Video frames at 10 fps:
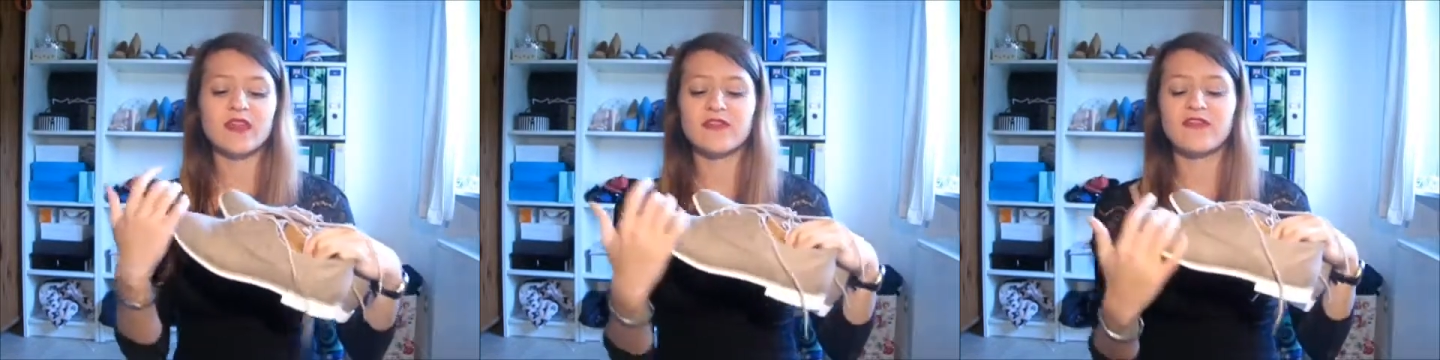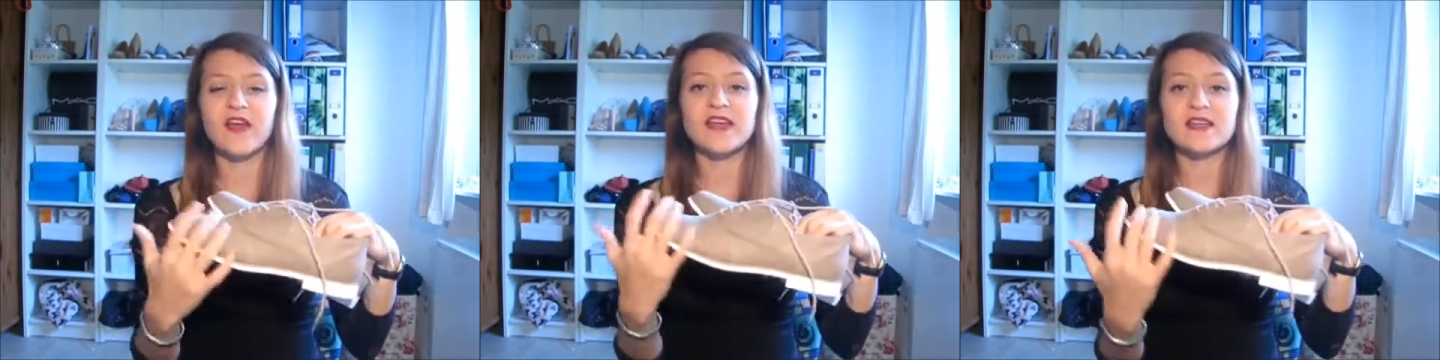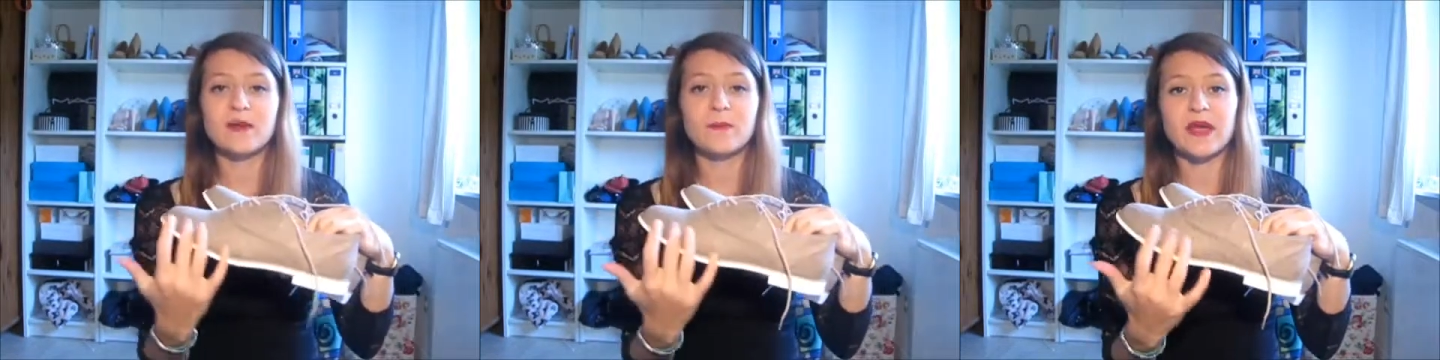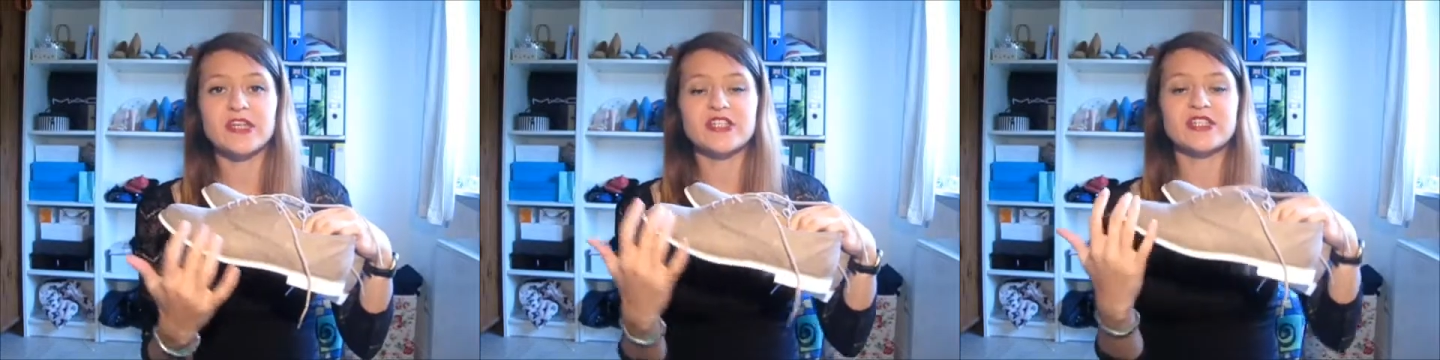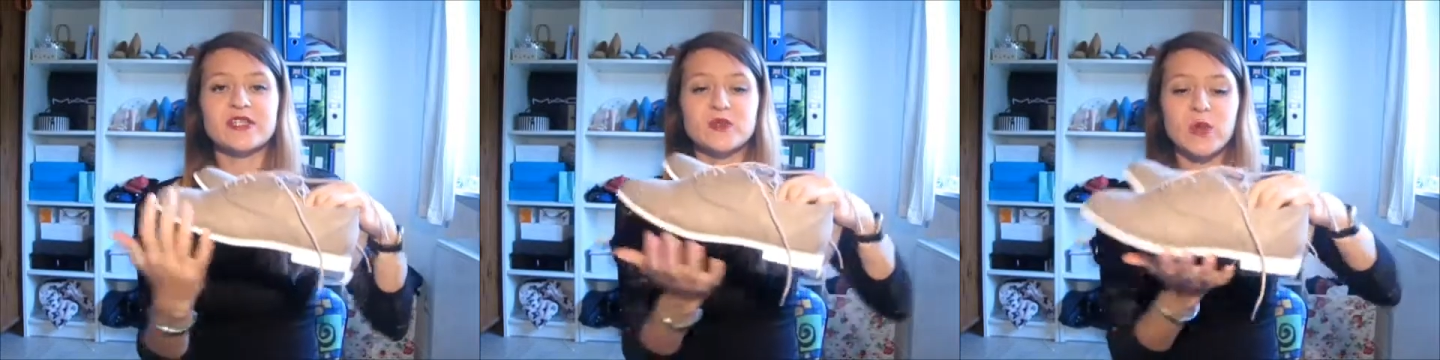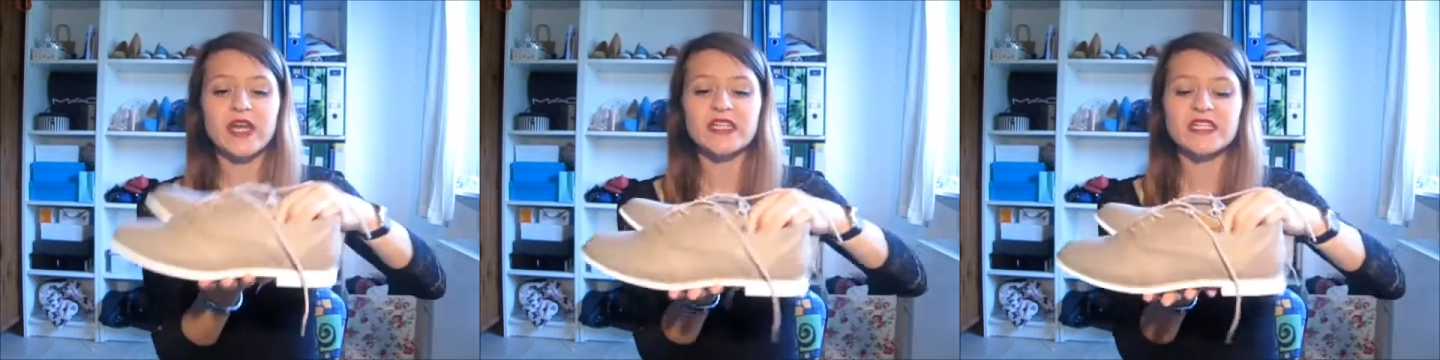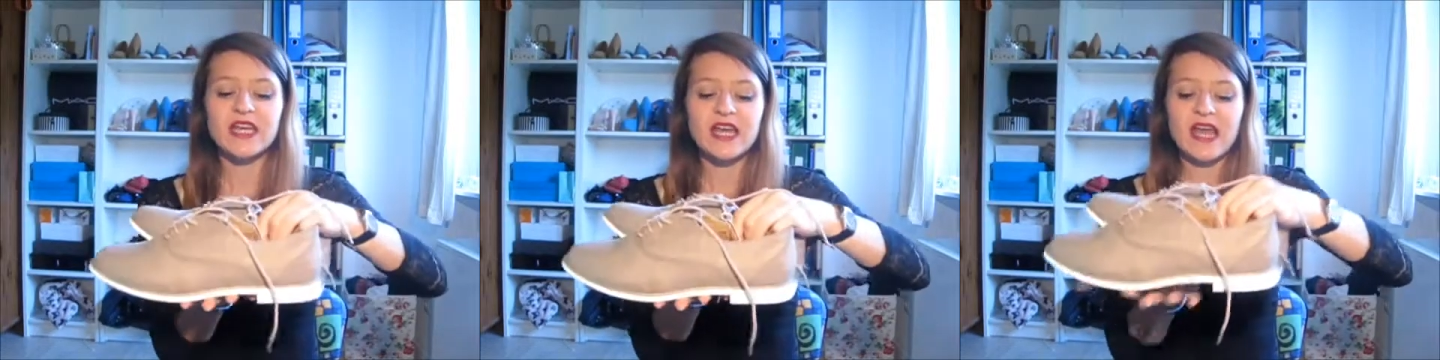a fake beige suede
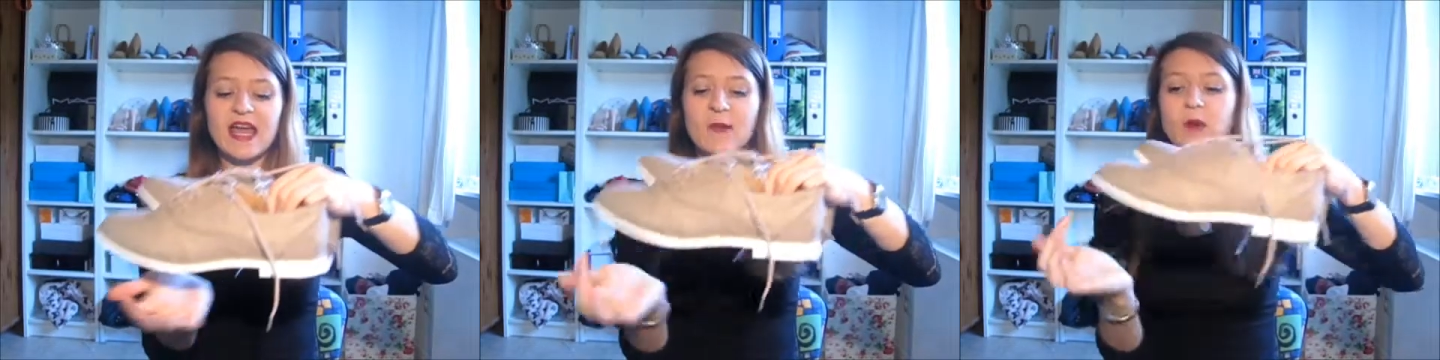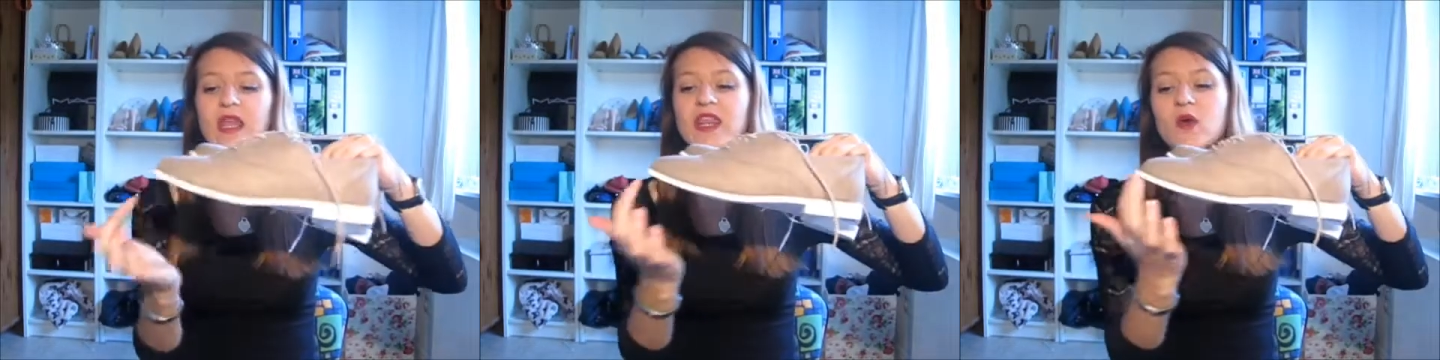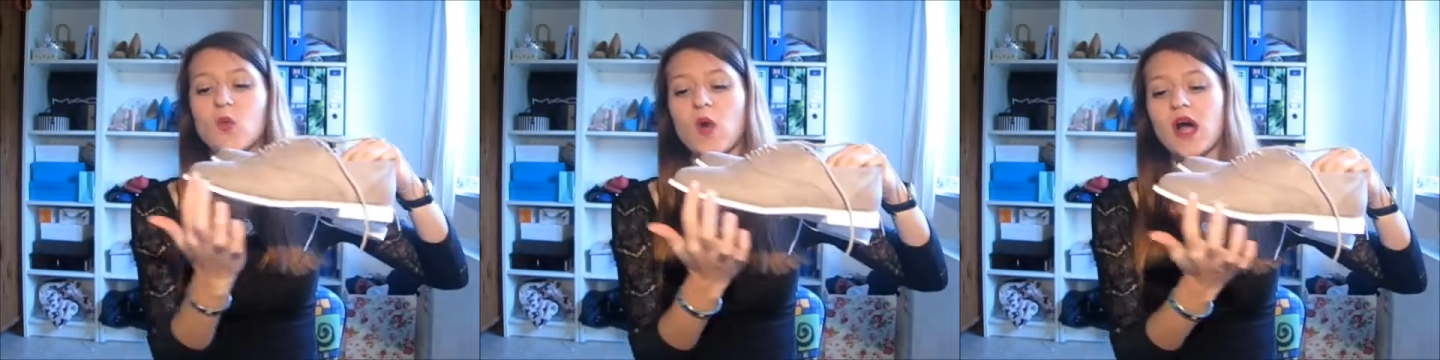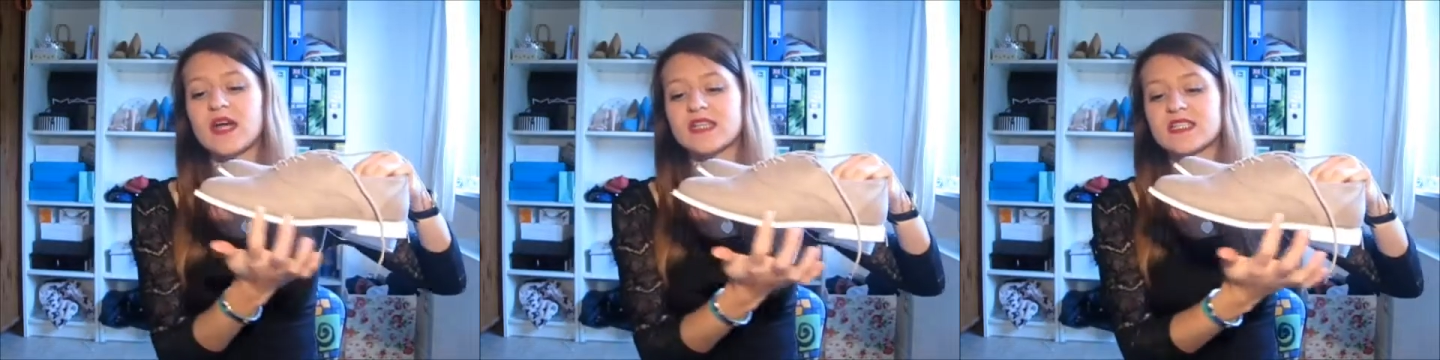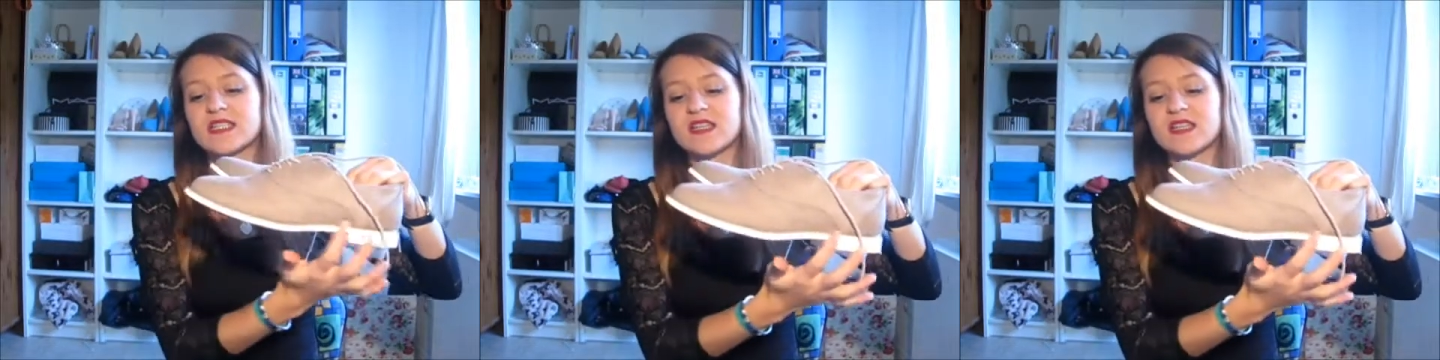with a white